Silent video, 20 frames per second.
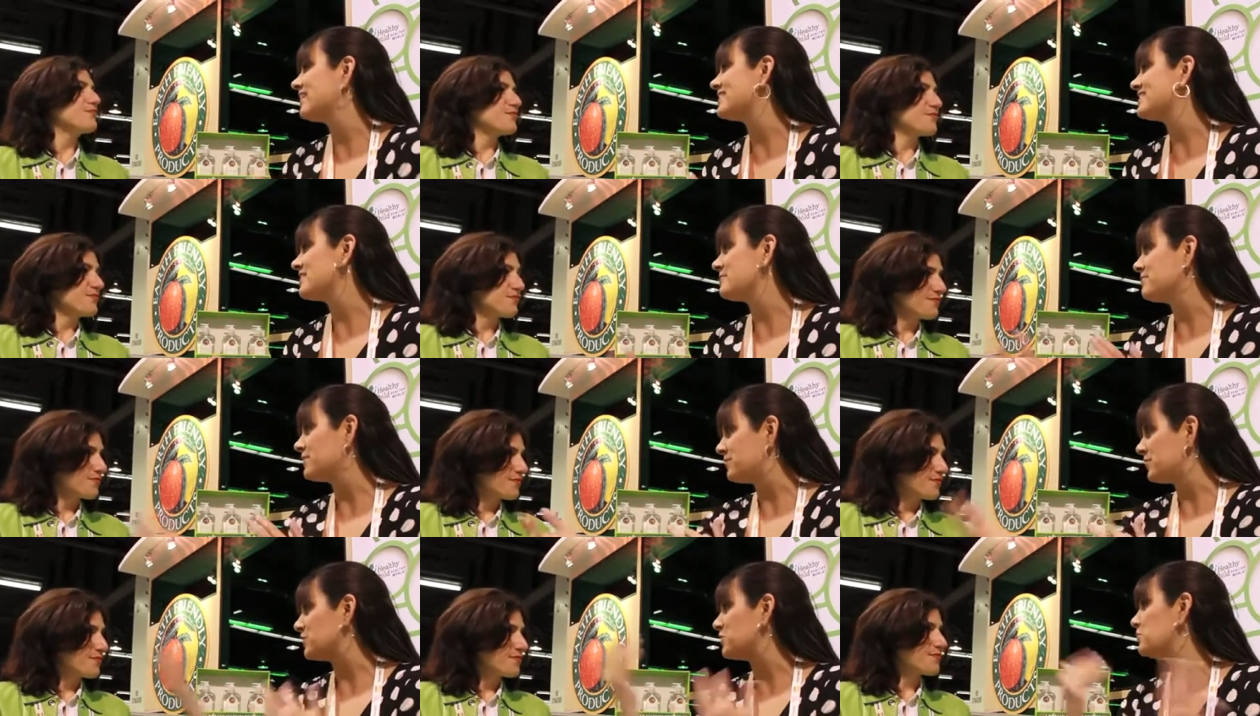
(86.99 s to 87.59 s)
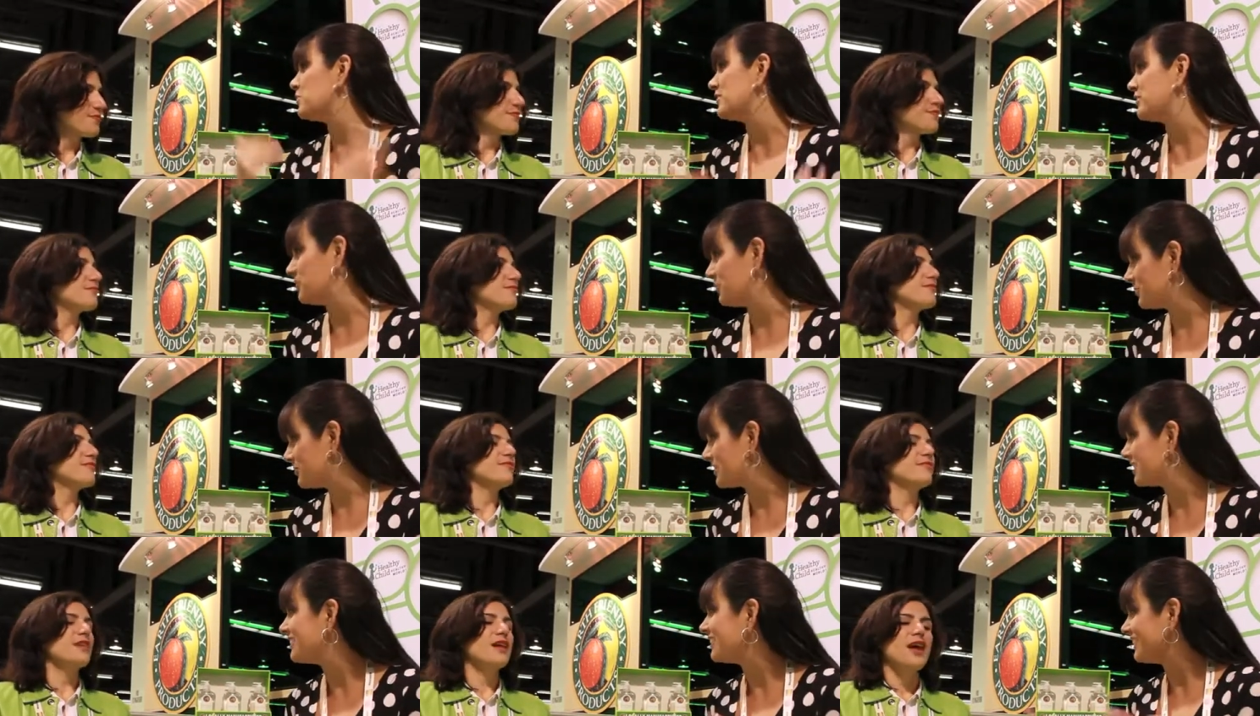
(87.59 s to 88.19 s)
Speaker 1: not something that you want to
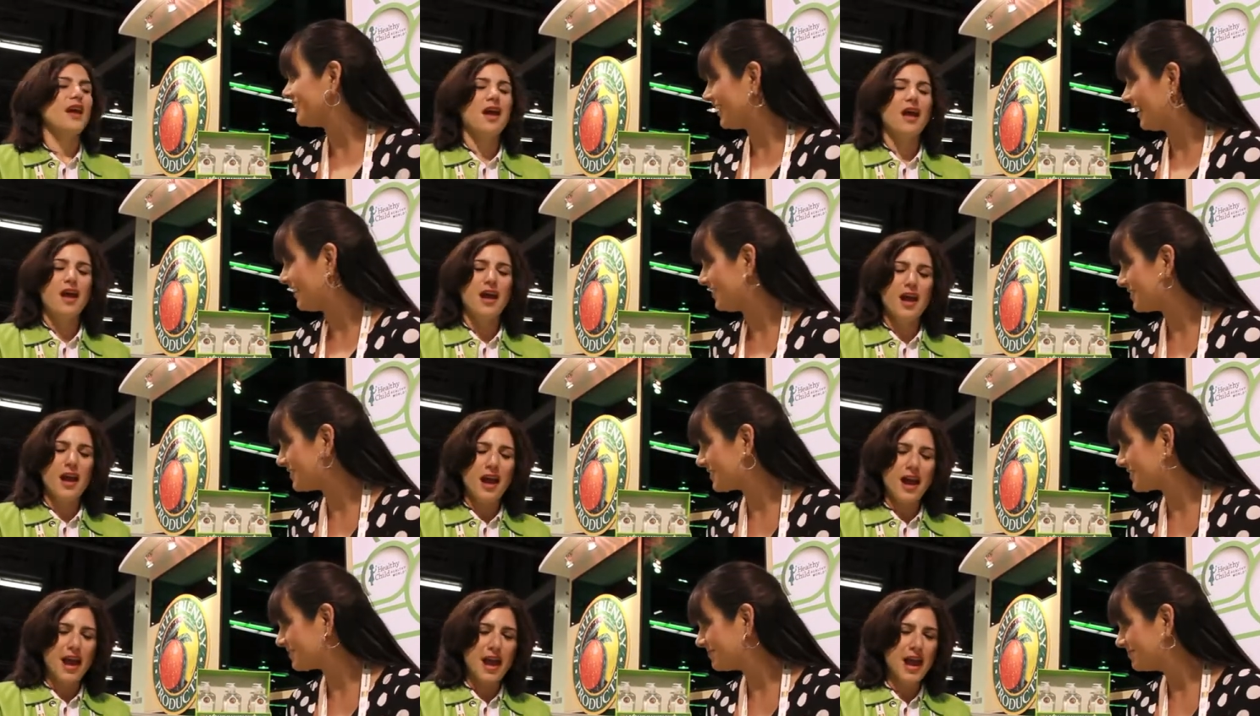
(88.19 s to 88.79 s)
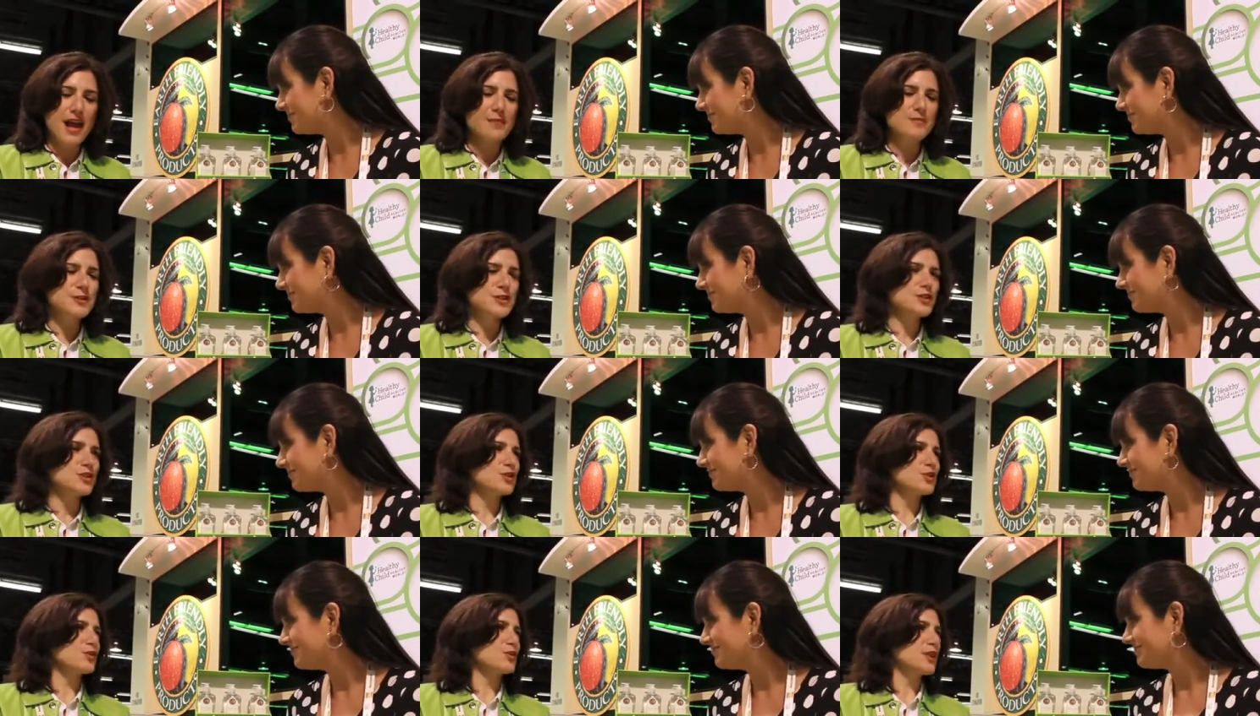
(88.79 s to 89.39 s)
use to clean your house.
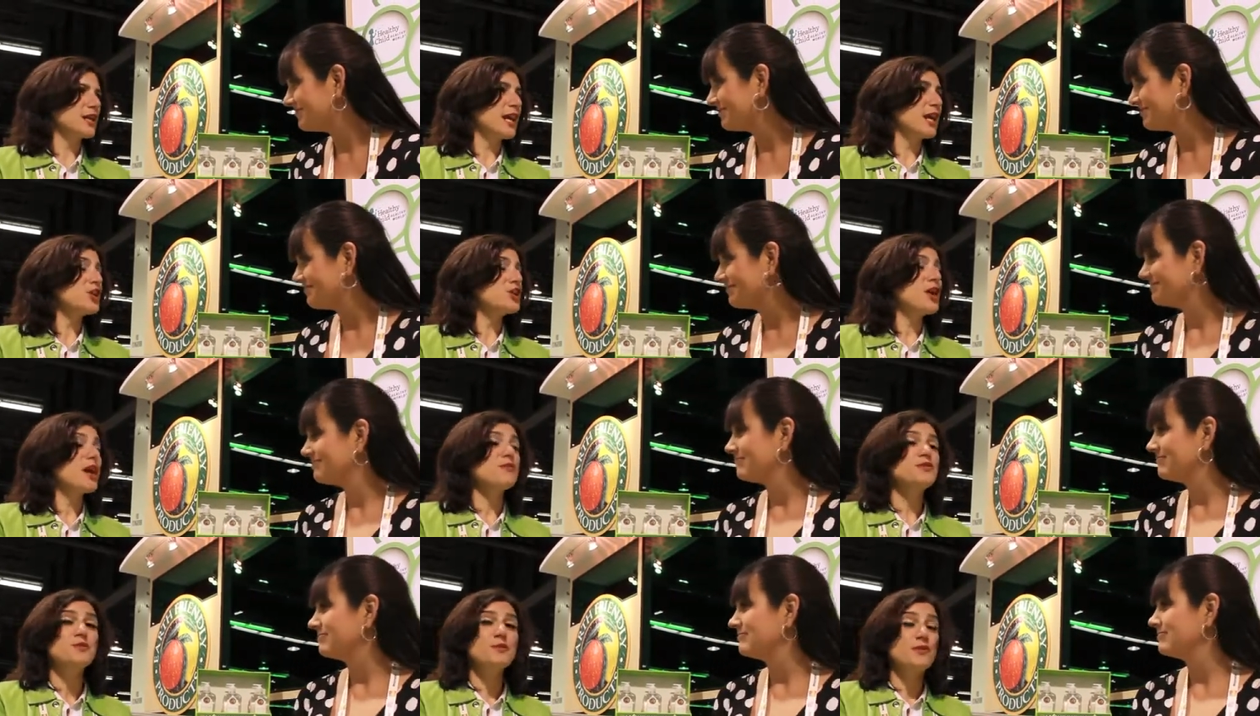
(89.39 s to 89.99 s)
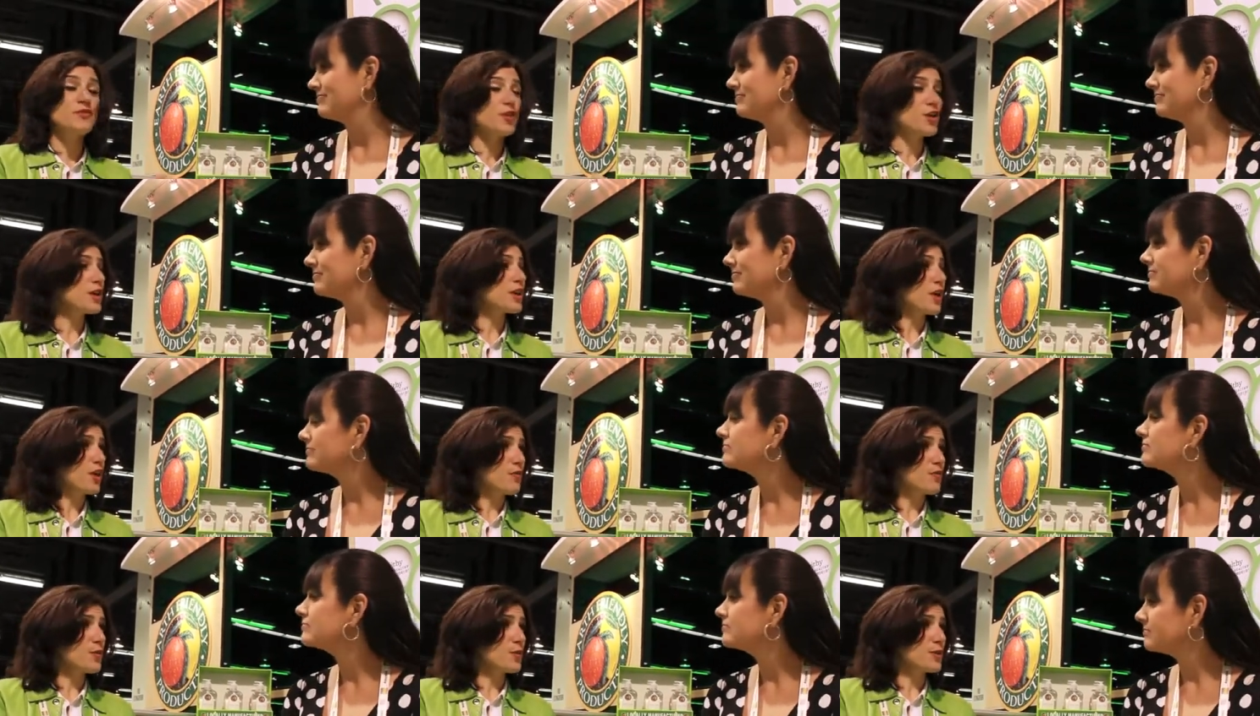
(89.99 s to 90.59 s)
Speaker 2: Absolutely, and you have to be very
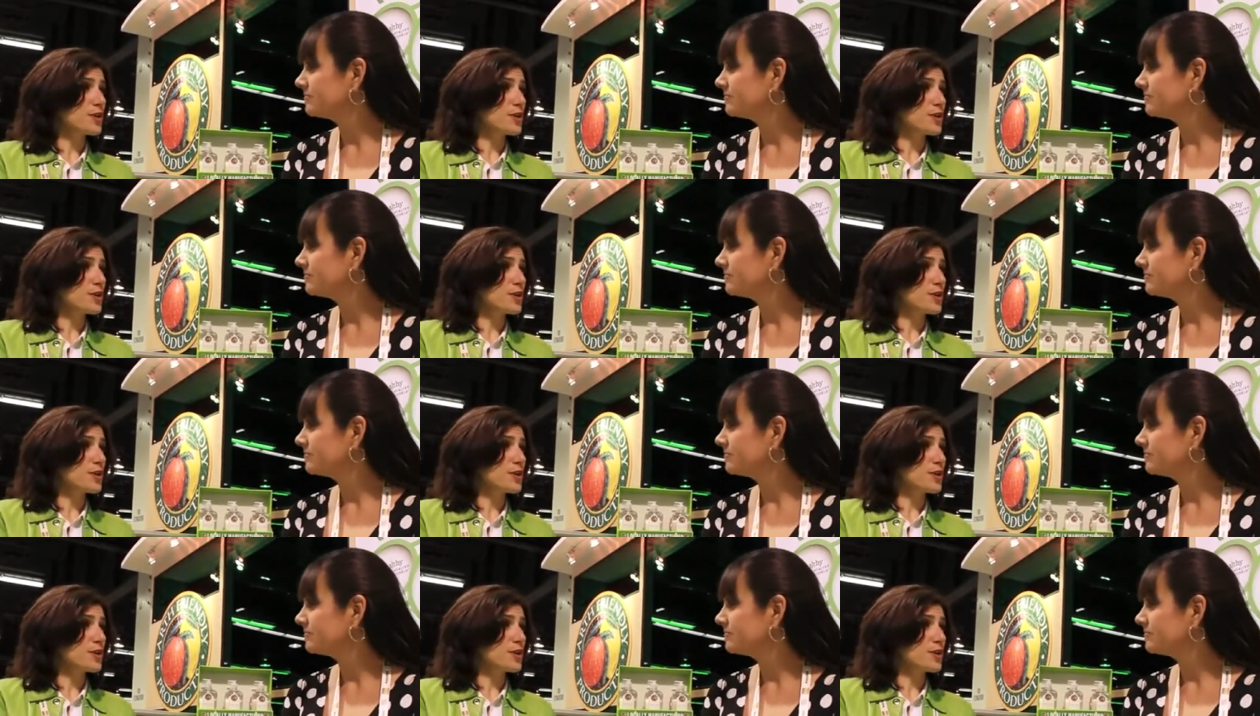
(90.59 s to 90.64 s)
careful